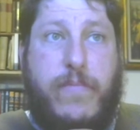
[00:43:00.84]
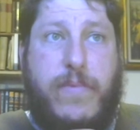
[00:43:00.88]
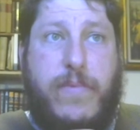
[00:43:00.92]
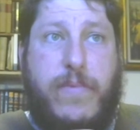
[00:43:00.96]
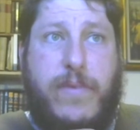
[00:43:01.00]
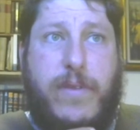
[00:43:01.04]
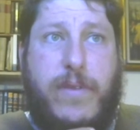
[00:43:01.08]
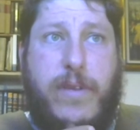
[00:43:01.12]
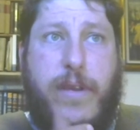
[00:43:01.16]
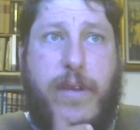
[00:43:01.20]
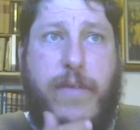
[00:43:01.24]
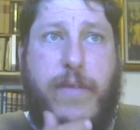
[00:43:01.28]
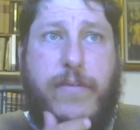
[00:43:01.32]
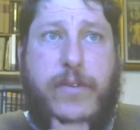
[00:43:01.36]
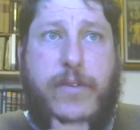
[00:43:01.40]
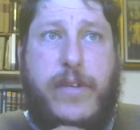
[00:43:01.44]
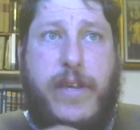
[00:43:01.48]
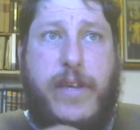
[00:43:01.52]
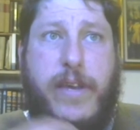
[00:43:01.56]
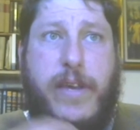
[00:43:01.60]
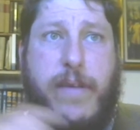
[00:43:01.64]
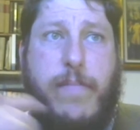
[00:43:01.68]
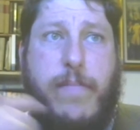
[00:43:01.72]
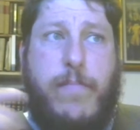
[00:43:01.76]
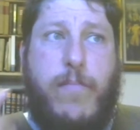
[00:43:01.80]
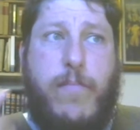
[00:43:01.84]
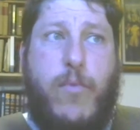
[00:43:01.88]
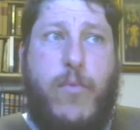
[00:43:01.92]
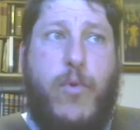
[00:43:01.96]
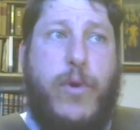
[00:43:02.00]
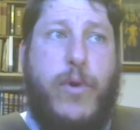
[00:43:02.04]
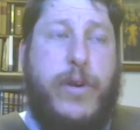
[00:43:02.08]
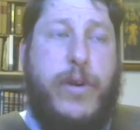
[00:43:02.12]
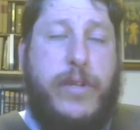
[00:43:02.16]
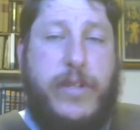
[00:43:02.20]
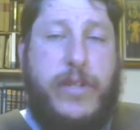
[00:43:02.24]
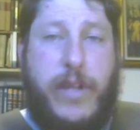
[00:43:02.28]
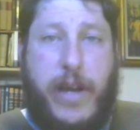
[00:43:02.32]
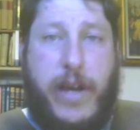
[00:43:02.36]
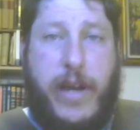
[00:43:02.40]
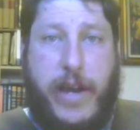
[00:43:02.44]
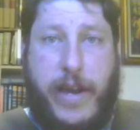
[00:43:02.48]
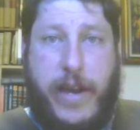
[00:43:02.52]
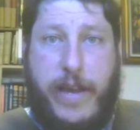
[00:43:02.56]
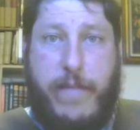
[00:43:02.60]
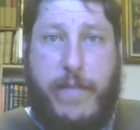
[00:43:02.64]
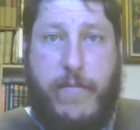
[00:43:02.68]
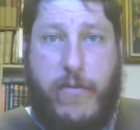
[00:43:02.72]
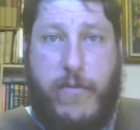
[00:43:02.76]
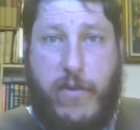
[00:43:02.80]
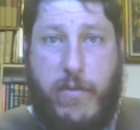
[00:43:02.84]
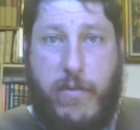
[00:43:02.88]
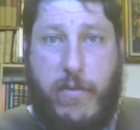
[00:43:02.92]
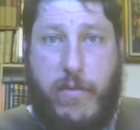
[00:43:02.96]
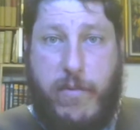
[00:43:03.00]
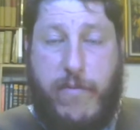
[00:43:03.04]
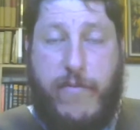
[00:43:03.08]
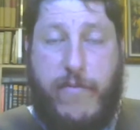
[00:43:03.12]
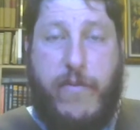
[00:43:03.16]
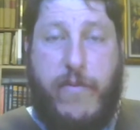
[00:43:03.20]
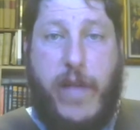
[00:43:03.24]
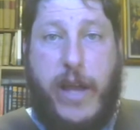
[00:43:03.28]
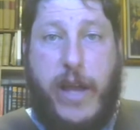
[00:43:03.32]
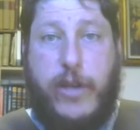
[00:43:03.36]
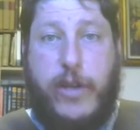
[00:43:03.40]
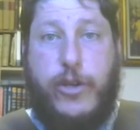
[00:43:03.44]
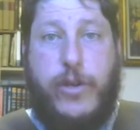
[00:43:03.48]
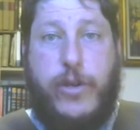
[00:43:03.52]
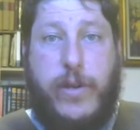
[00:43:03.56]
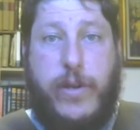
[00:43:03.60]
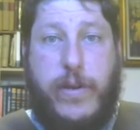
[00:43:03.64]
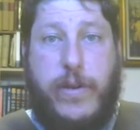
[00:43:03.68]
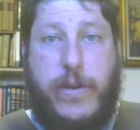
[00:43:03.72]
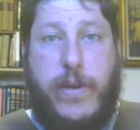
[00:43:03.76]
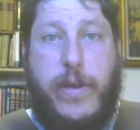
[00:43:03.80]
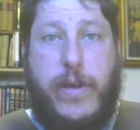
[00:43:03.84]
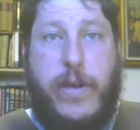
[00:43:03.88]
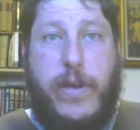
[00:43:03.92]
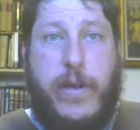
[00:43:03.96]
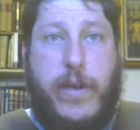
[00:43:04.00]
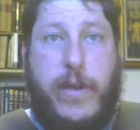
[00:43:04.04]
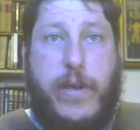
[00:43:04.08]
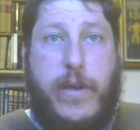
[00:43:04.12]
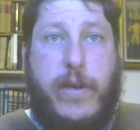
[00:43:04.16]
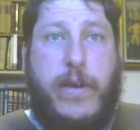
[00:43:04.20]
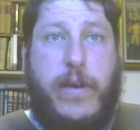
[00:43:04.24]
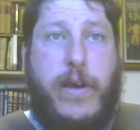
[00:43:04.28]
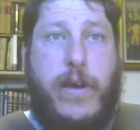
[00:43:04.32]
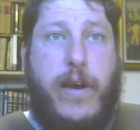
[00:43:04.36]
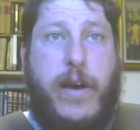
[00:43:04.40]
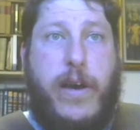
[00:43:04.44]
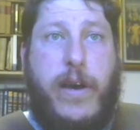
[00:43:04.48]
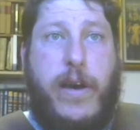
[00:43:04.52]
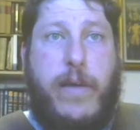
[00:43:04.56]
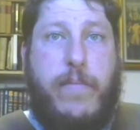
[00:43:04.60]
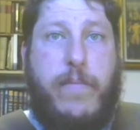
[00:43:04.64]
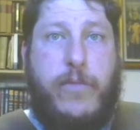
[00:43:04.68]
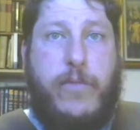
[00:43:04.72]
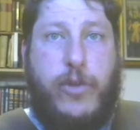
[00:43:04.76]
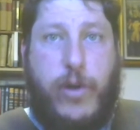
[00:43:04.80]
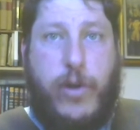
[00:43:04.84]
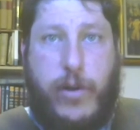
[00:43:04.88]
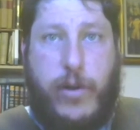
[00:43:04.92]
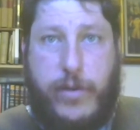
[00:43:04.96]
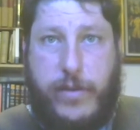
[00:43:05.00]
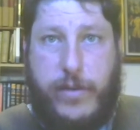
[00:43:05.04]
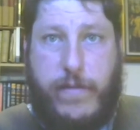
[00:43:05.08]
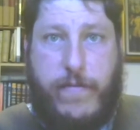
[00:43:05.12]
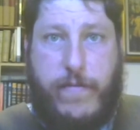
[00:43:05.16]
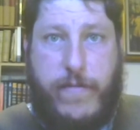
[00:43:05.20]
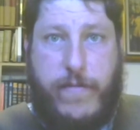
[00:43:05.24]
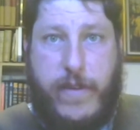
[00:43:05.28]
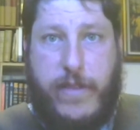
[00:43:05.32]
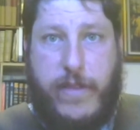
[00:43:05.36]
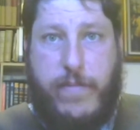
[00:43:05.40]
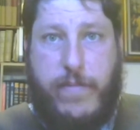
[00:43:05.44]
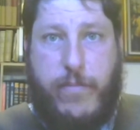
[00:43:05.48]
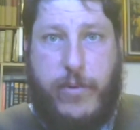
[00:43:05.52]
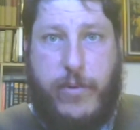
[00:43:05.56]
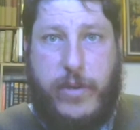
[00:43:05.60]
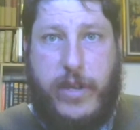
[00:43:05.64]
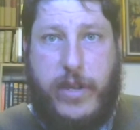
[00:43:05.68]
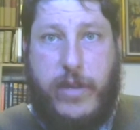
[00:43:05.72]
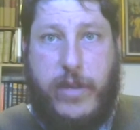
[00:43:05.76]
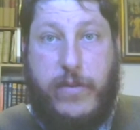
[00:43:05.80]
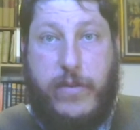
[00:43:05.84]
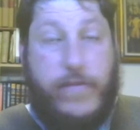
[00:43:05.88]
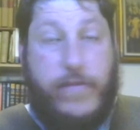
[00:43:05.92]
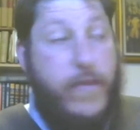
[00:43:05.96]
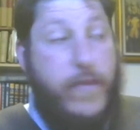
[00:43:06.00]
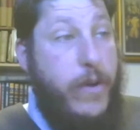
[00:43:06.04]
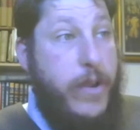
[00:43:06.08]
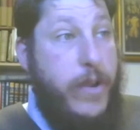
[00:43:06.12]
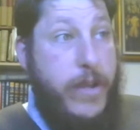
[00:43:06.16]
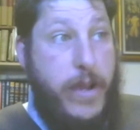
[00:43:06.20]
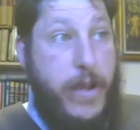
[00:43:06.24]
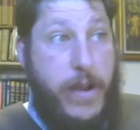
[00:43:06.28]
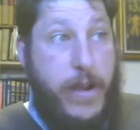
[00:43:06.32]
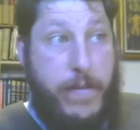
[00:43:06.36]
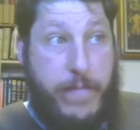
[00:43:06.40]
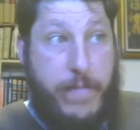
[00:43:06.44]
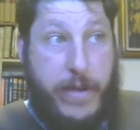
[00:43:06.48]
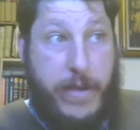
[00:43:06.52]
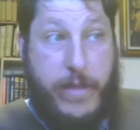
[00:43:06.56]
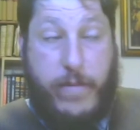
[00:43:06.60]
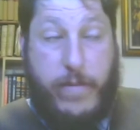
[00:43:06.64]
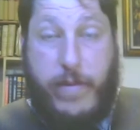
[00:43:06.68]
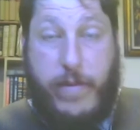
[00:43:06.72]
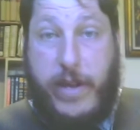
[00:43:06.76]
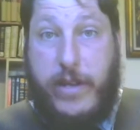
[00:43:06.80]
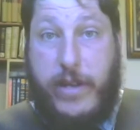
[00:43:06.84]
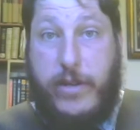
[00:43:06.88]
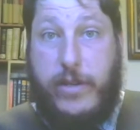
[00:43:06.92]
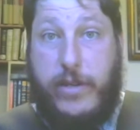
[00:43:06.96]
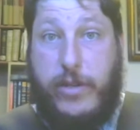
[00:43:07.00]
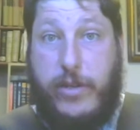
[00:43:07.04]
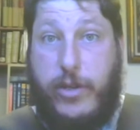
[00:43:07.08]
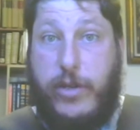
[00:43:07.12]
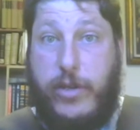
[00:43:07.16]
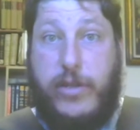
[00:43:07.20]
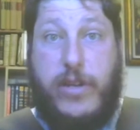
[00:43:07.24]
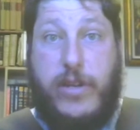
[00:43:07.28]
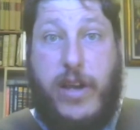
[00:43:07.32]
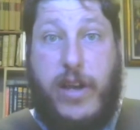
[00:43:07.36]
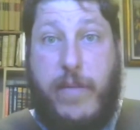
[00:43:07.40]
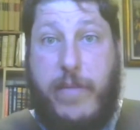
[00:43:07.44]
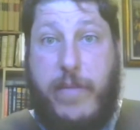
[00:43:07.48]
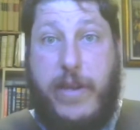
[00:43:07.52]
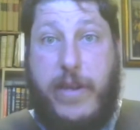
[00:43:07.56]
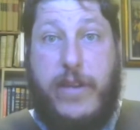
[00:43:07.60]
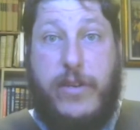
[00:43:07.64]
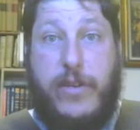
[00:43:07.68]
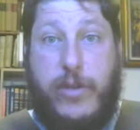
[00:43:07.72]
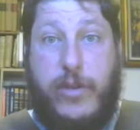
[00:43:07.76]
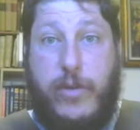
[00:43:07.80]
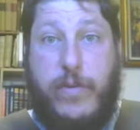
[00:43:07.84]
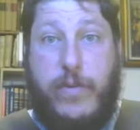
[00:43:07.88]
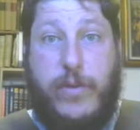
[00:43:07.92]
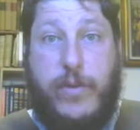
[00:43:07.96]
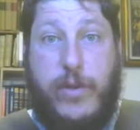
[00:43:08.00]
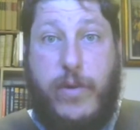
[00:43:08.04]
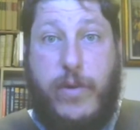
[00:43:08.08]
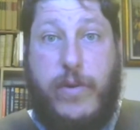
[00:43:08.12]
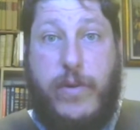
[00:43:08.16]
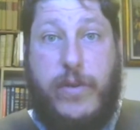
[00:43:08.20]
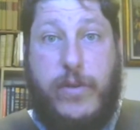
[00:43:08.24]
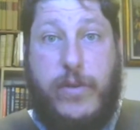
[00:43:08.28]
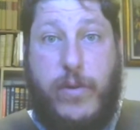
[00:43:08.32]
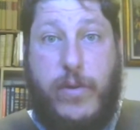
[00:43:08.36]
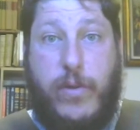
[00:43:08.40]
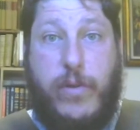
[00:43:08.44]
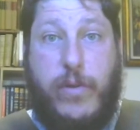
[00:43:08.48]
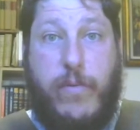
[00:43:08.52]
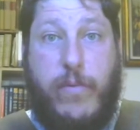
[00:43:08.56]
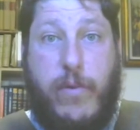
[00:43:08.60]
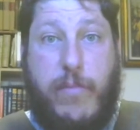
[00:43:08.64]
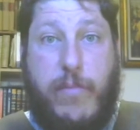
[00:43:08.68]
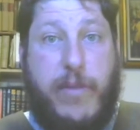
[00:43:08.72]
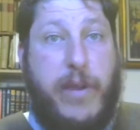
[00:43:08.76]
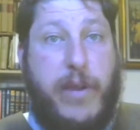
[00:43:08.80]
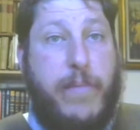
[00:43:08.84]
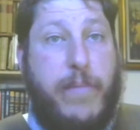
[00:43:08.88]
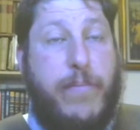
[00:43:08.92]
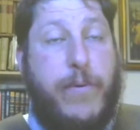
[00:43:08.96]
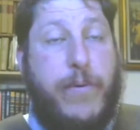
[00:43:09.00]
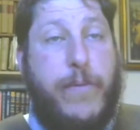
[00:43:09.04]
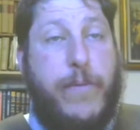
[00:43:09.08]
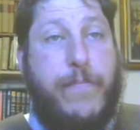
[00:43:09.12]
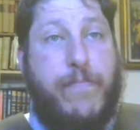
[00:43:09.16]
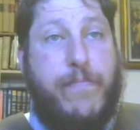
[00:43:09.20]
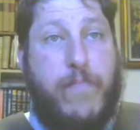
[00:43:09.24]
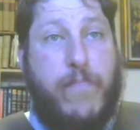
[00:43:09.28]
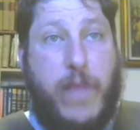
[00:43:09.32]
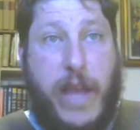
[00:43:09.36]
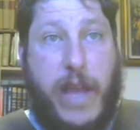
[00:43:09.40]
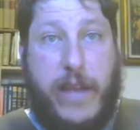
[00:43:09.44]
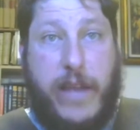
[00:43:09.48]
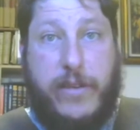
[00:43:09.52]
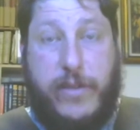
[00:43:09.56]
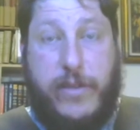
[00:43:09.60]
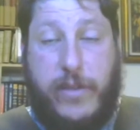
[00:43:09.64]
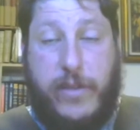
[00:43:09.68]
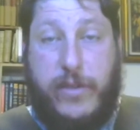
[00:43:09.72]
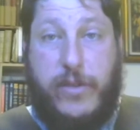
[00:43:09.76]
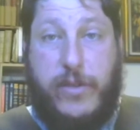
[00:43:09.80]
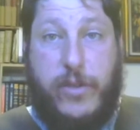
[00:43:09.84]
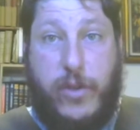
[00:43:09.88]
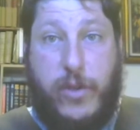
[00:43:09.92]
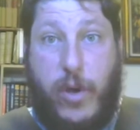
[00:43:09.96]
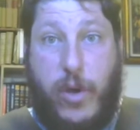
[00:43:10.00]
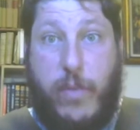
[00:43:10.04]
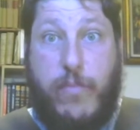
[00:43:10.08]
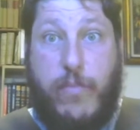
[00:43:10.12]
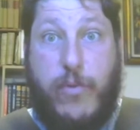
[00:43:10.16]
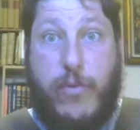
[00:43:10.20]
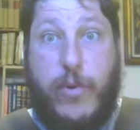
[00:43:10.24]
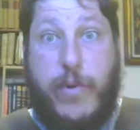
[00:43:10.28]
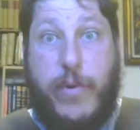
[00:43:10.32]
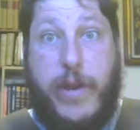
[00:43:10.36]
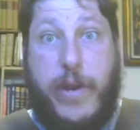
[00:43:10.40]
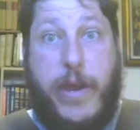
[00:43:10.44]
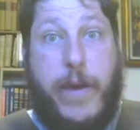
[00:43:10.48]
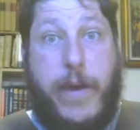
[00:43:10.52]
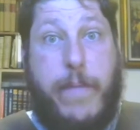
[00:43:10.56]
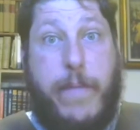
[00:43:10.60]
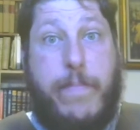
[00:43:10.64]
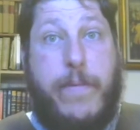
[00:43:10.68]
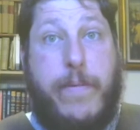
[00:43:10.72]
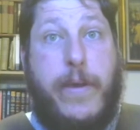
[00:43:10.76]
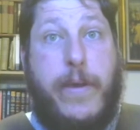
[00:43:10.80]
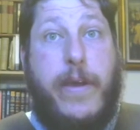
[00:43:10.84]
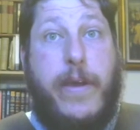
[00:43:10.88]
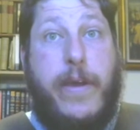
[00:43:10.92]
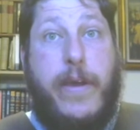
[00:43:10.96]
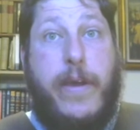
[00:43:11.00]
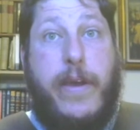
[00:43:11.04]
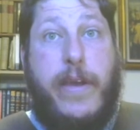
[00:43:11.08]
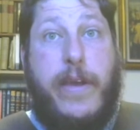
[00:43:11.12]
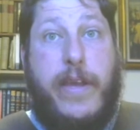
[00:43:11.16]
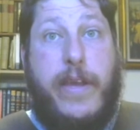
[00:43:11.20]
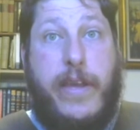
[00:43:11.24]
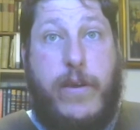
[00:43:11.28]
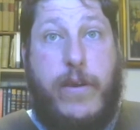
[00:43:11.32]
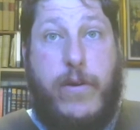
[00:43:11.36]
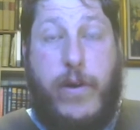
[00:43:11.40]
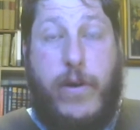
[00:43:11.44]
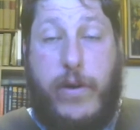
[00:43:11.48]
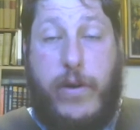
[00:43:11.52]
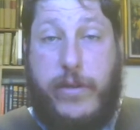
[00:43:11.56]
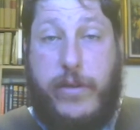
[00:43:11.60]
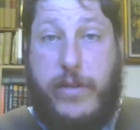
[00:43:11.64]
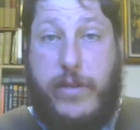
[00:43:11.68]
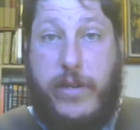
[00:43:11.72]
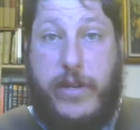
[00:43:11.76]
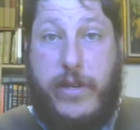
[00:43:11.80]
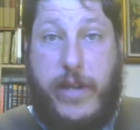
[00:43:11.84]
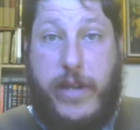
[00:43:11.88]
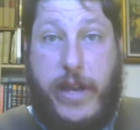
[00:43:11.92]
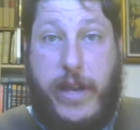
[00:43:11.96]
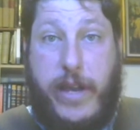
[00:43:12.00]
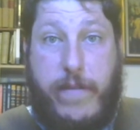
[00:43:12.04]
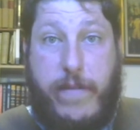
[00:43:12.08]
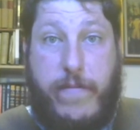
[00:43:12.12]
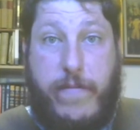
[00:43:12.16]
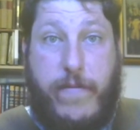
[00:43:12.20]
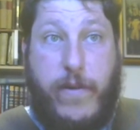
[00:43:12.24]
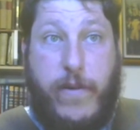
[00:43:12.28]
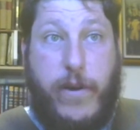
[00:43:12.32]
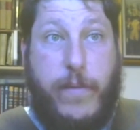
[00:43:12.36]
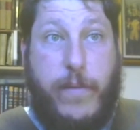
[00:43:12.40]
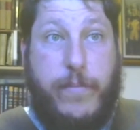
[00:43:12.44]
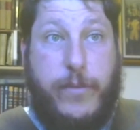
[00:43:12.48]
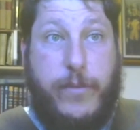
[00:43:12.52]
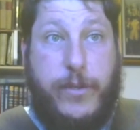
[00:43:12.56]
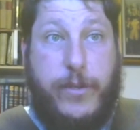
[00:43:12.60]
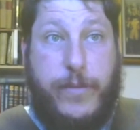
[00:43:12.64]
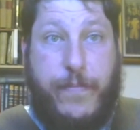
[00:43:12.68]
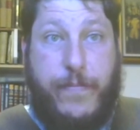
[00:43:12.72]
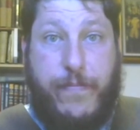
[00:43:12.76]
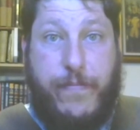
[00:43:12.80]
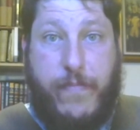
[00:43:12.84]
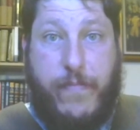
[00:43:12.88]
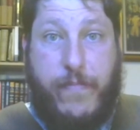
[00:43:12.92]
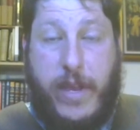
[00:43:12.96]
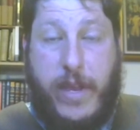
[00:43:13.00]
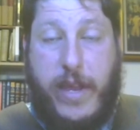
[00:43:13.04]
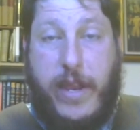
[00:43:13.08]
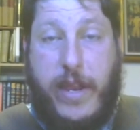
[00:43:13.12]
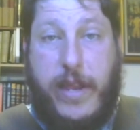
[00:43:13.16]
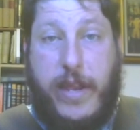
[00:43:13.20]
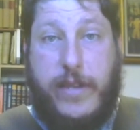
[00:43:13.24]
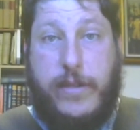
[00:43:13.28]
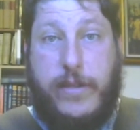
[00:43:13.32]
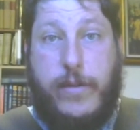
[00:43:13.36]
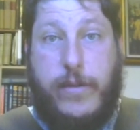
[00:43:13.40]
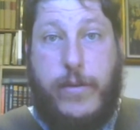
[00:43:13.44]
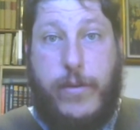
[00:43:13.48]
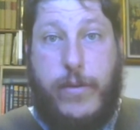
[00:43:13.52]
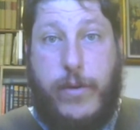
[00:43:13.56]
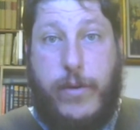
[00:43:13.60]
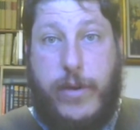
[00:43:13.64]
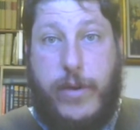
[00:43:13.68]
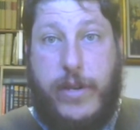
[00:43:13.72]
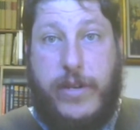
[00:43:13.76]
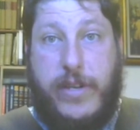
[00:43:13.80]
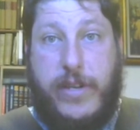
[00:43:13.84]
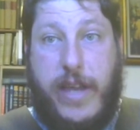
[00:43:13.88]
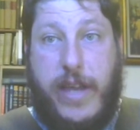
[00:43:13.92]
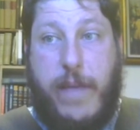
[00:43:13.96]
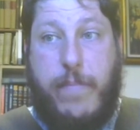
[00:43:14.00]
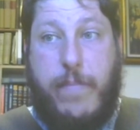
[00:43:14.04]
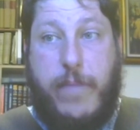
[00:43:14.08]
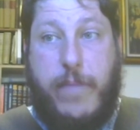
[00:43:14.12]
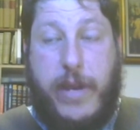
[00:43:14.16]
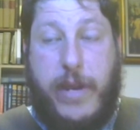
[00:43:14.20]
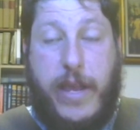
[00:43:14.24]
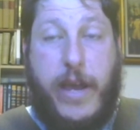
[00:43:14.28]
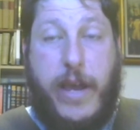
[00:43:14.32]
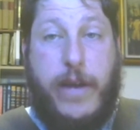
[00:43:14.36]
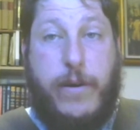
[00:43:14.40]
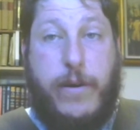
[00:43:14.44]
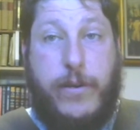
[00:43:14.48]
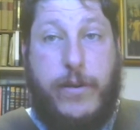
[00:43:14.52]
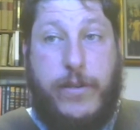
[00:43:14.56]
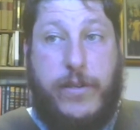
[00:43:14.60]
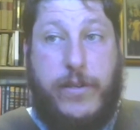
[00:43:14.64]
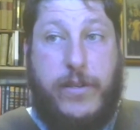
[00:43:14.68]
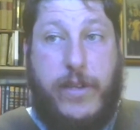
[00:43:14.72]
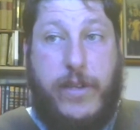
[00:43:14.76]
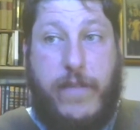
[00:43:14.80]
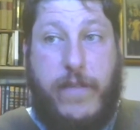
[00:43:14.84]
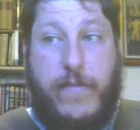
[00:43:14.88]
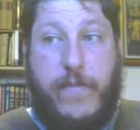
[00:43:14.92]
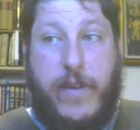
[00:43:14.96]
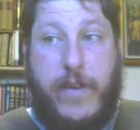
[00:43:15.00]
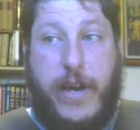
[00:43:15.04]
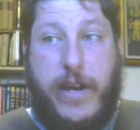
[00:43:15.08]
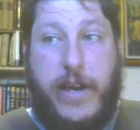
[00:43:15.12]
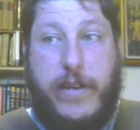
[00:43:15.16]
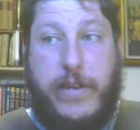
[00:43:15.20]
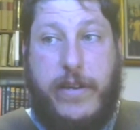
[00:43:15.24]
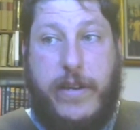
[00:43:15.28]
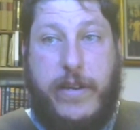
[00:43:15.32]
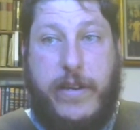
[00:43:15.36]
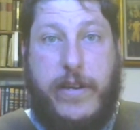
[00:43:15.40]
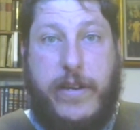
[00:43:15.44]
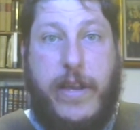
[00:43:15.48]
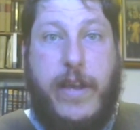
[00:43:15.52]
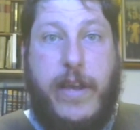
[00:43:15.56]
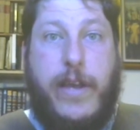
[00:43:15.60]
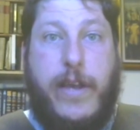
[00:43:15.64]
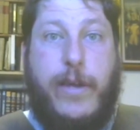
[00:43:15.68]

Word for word: gives him more time for reflection um, Charles V, he was very young, by the way, just just coming into his own as Holy Roman Emperor. As this is all brewing up, he calls the Diet of Worms, and as Luther condemned, but he honors the safe conduct.